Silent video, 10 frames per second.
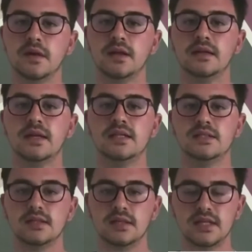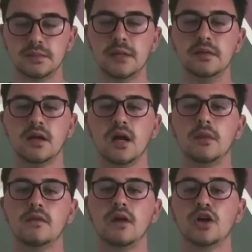these people that come over
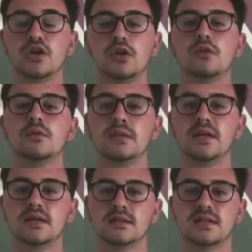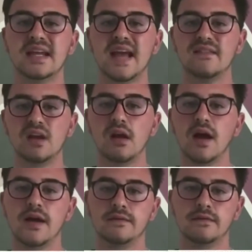are human beings. They have a life,
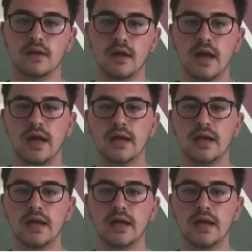and